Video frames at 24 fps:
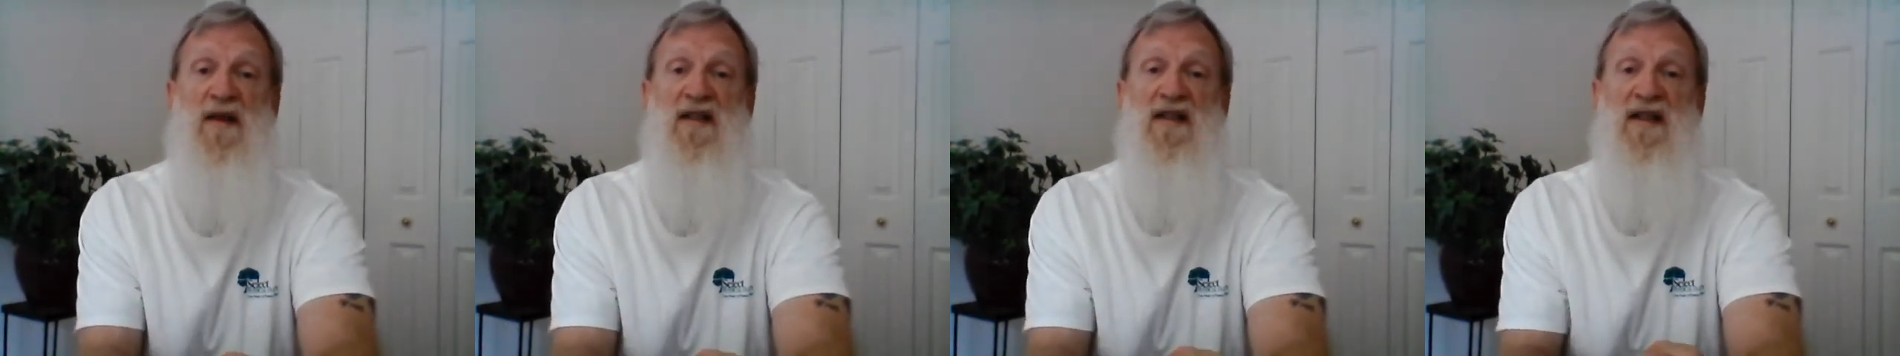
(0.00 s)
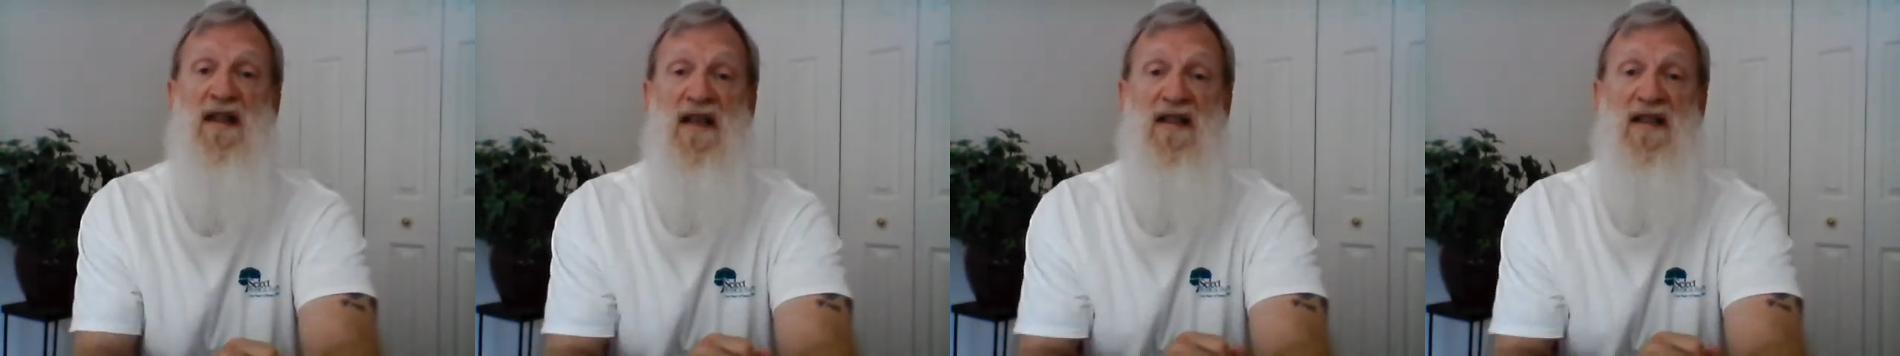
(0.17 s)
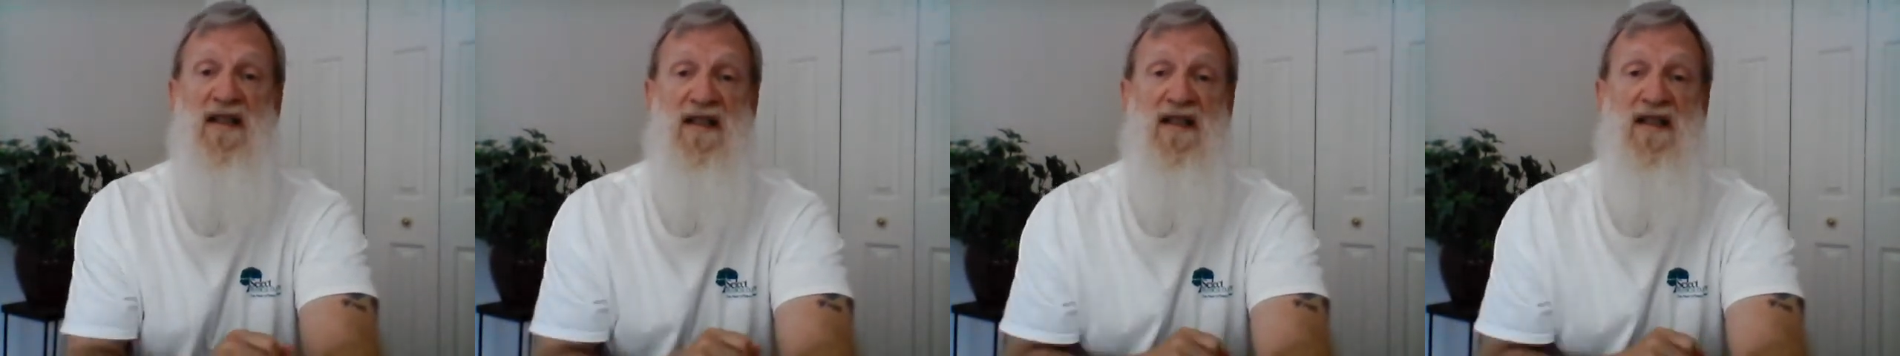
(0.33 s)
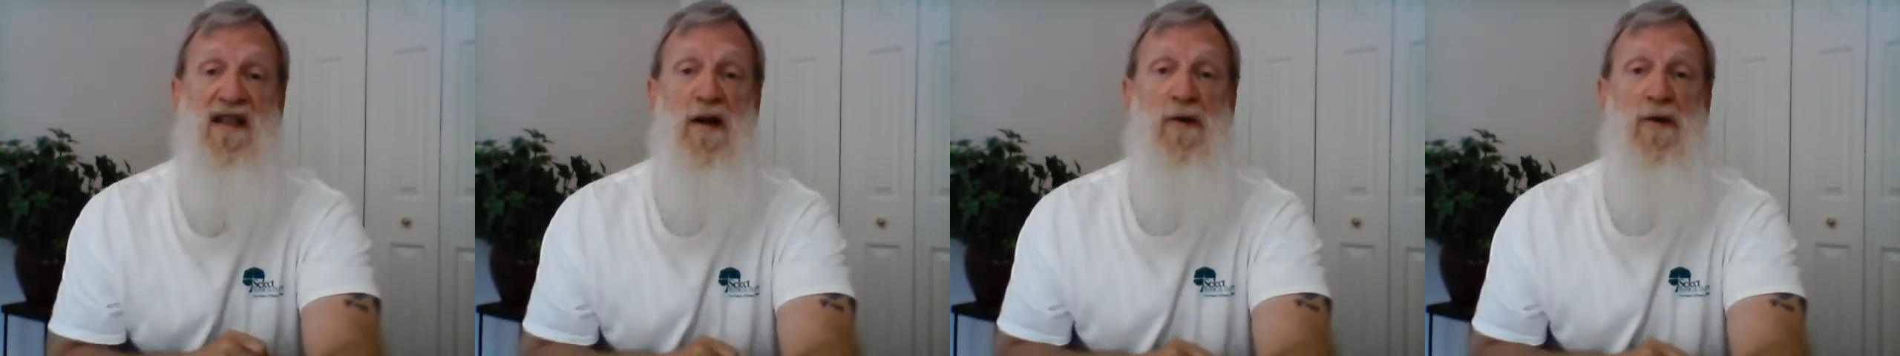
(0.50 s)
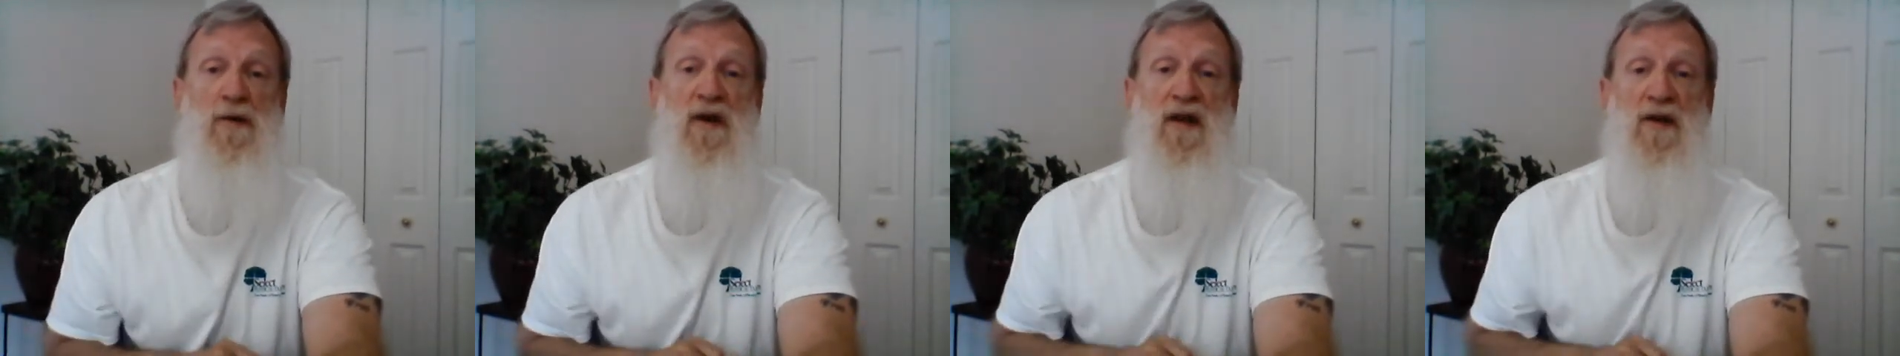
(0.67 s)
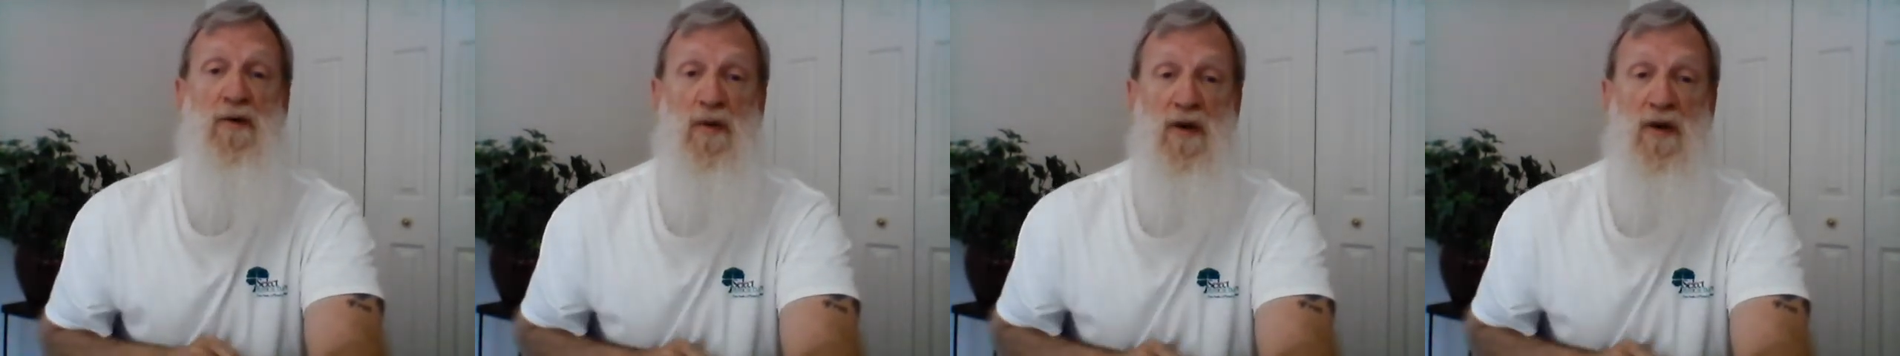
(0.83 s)
is
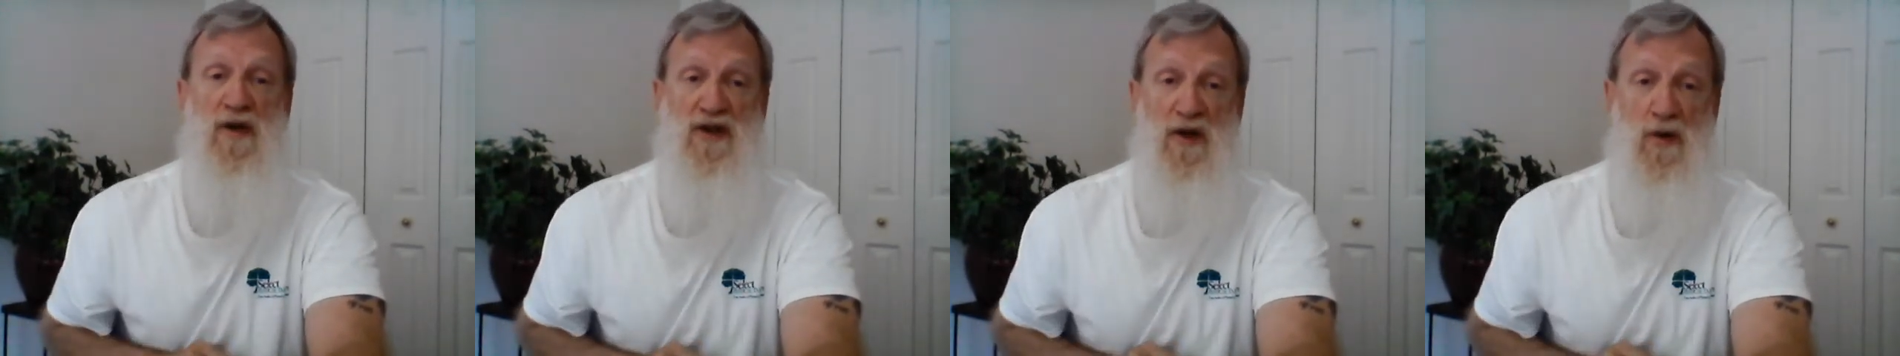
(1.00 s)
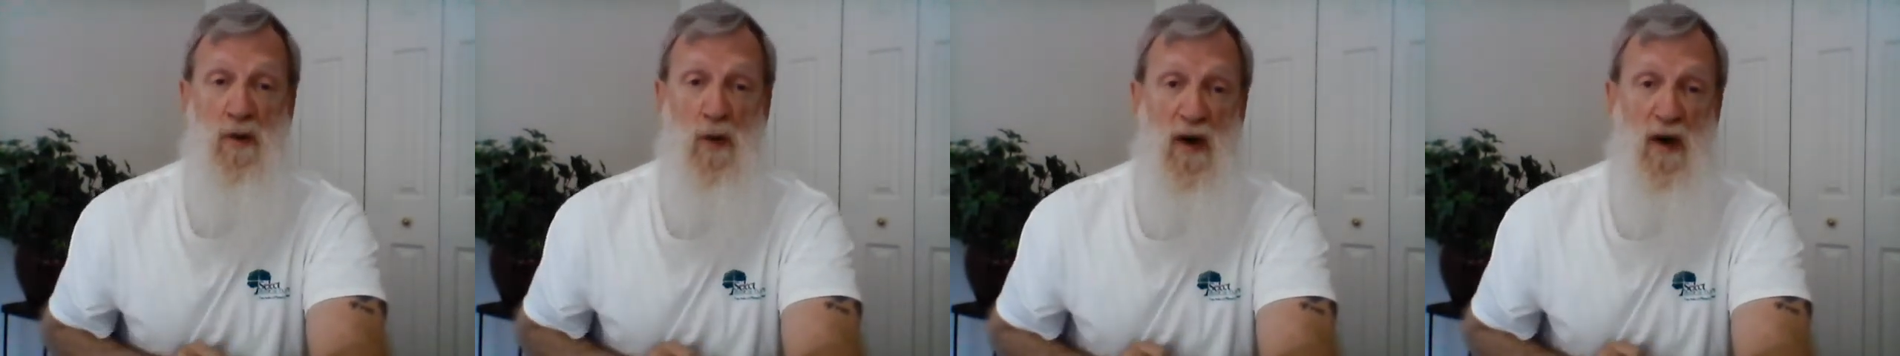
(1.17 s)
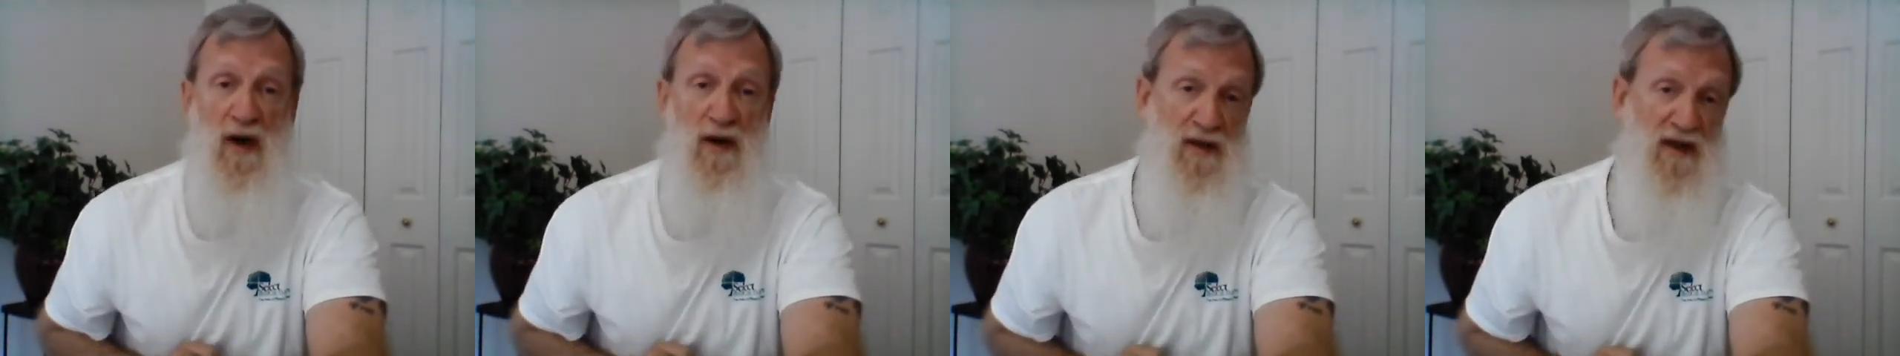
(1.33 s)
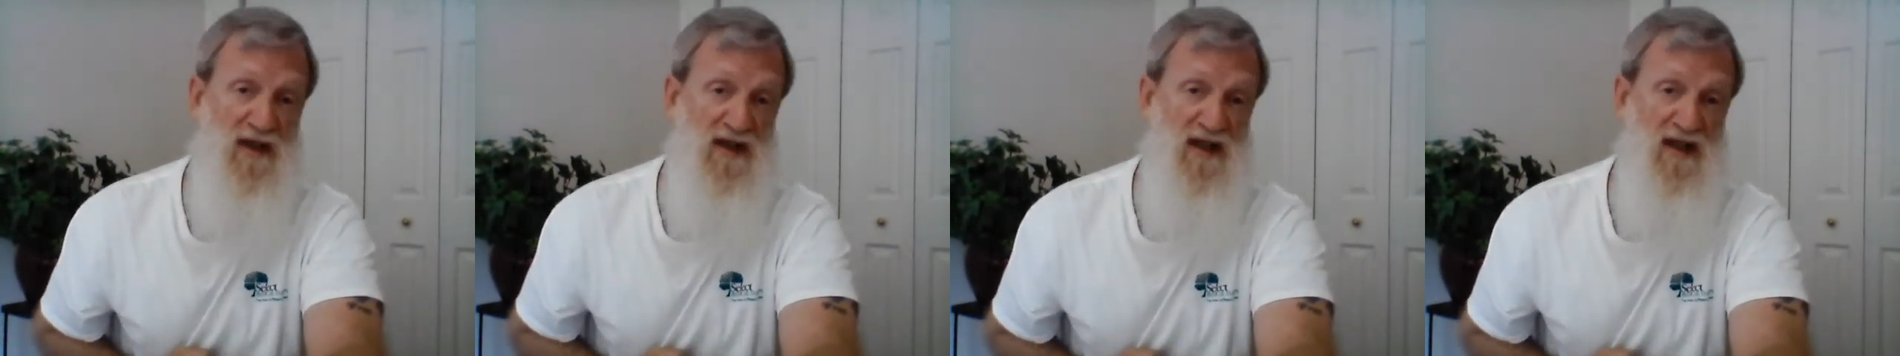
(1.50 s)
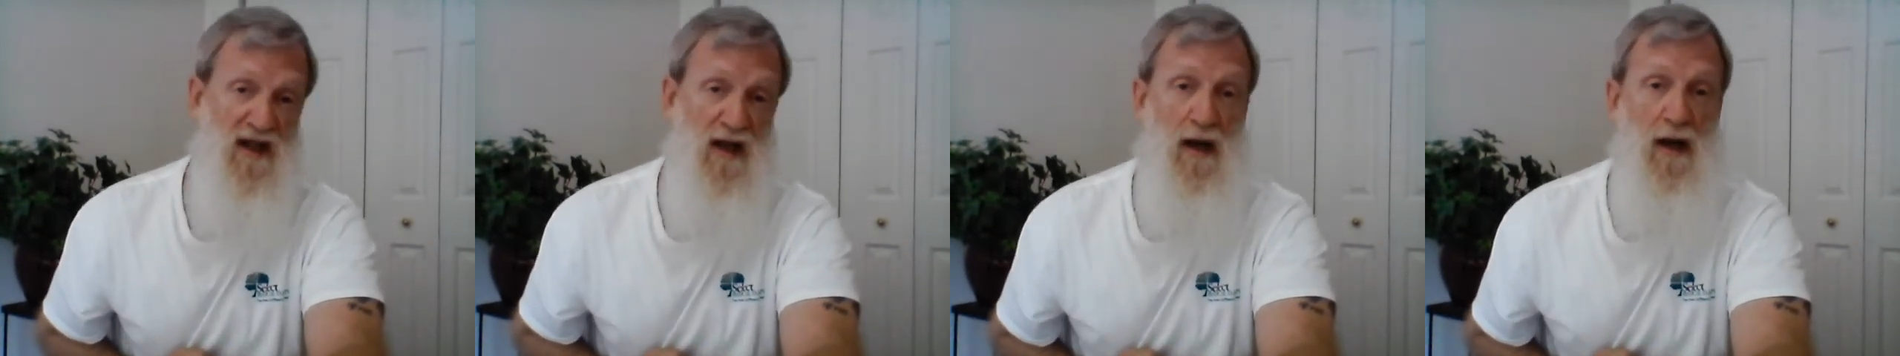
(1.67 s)
necessary in reaching wellness.